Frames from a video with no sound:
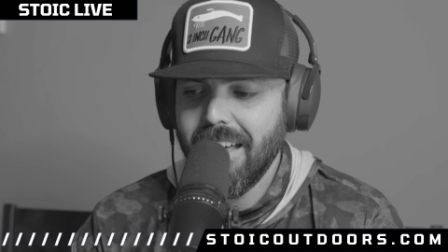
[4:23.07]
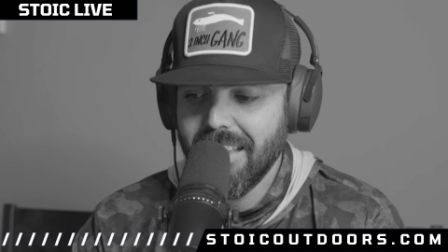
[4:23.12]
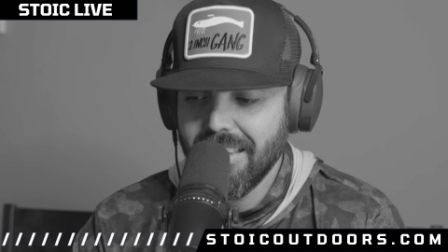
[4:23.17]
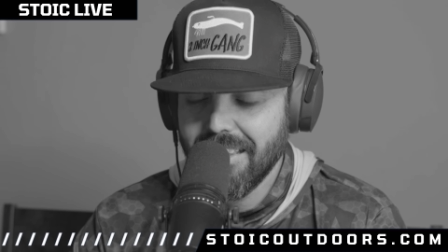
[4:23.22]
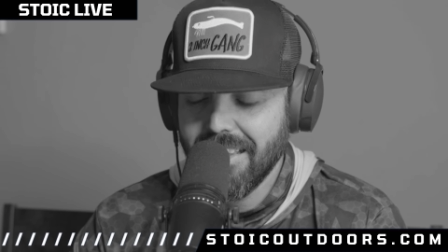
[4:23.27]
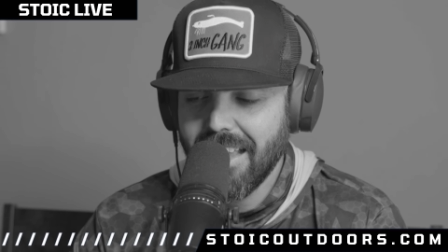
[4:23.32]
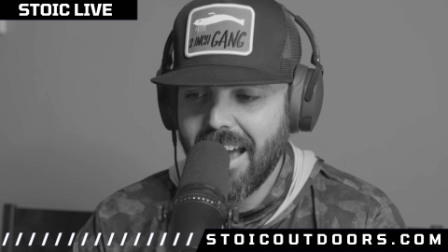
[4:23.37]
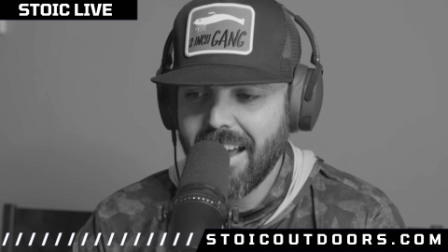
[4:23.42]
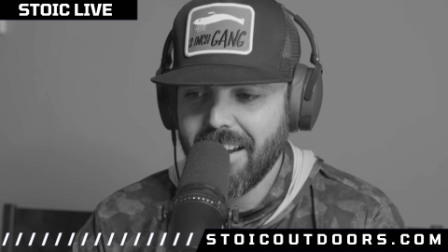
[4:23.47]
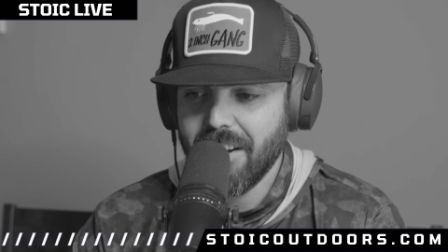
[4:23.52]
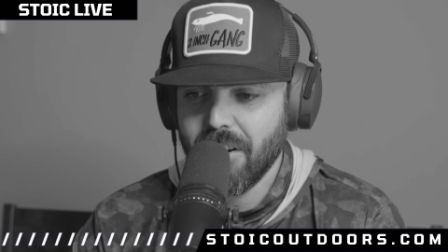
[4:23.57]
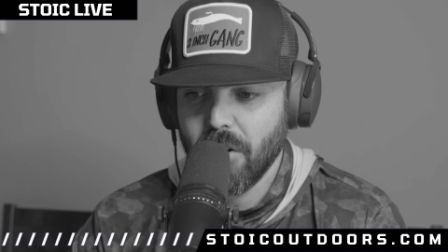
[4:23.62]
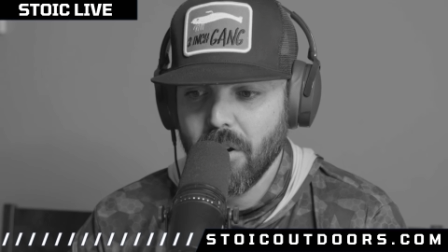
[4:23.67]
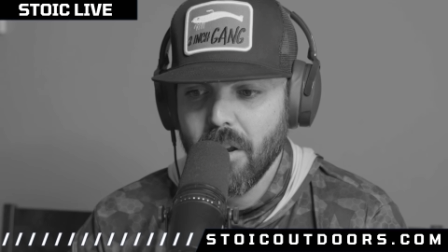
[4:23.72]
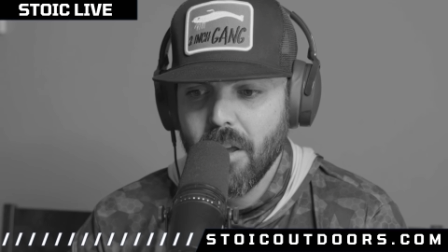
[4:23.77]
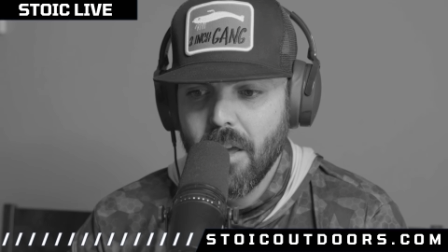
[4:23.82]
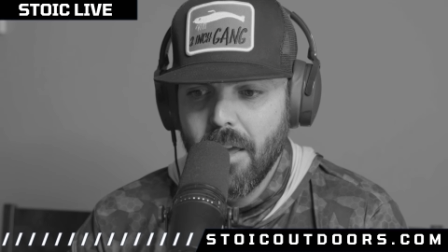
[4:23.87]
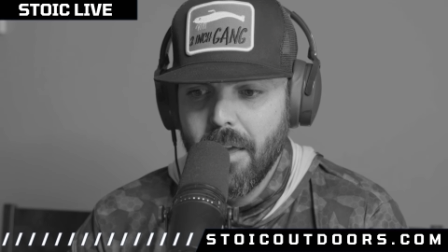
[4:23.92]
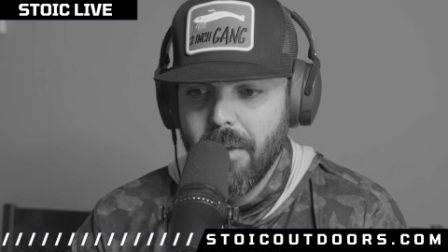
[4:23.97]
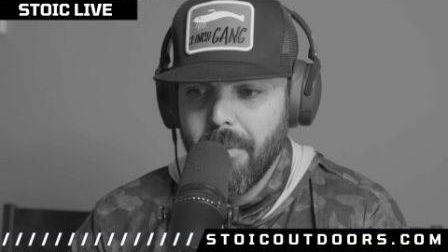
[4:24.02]
lighter
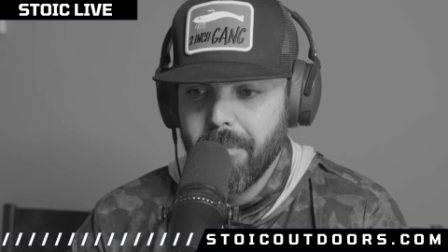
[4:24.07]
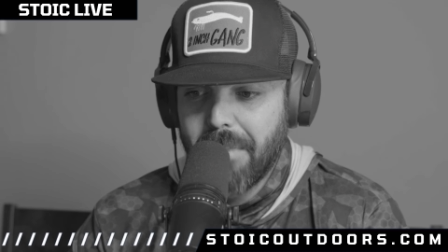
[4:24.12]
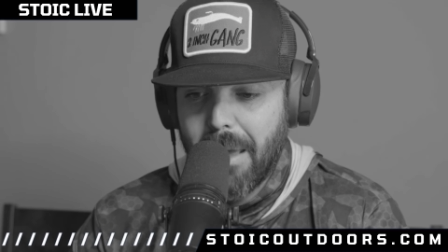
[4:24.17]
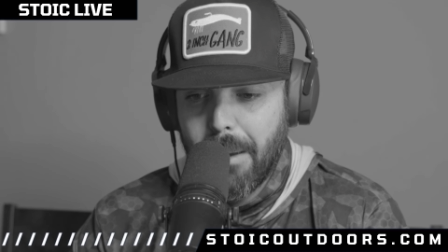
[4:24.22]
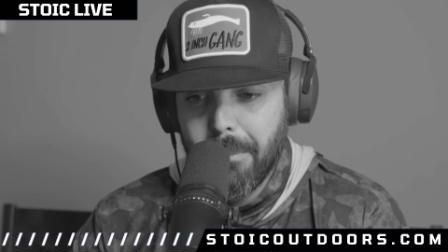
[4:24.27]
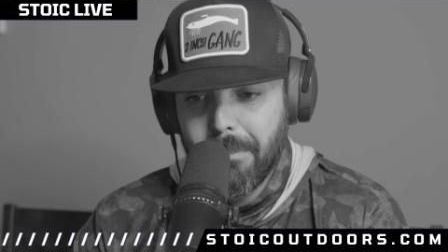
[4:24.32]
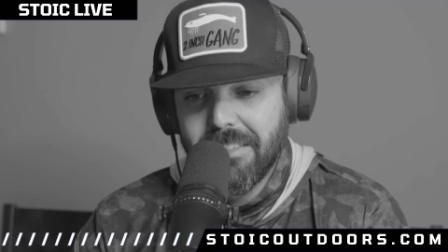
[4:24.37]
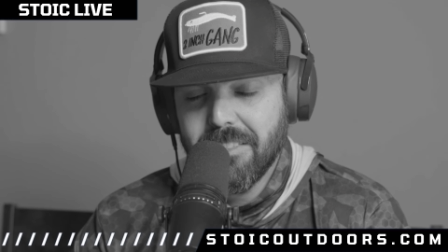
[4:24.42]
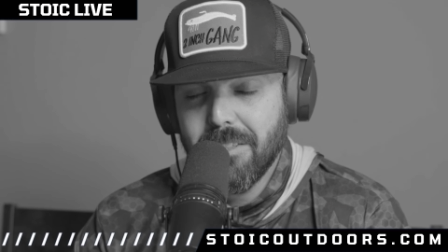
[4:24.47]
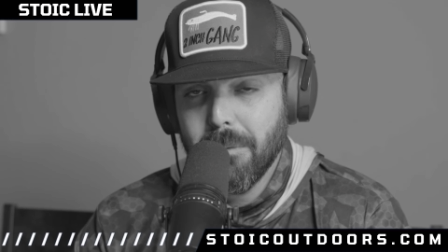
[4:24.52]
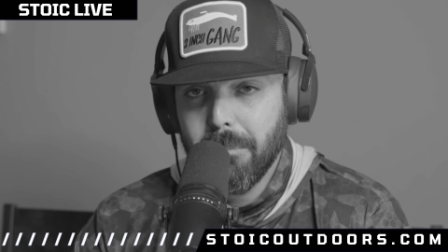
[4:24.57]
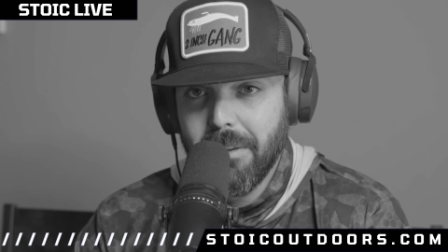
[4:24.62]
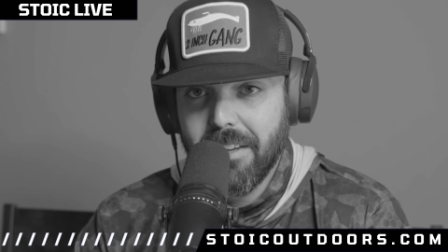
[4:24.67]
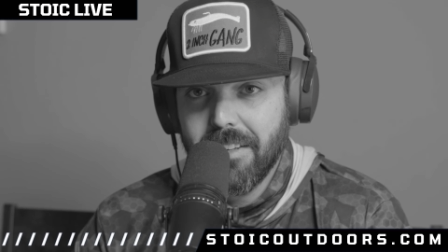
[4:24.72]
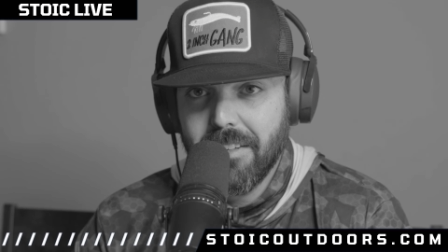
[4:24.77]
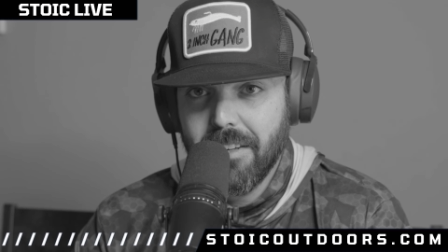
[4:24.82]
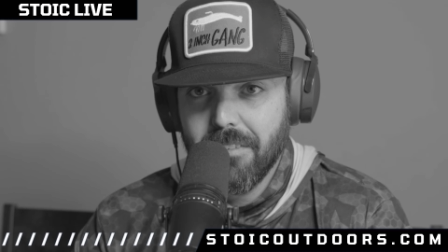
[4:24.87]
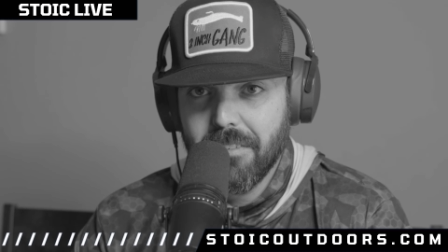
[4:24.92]
that means a big di-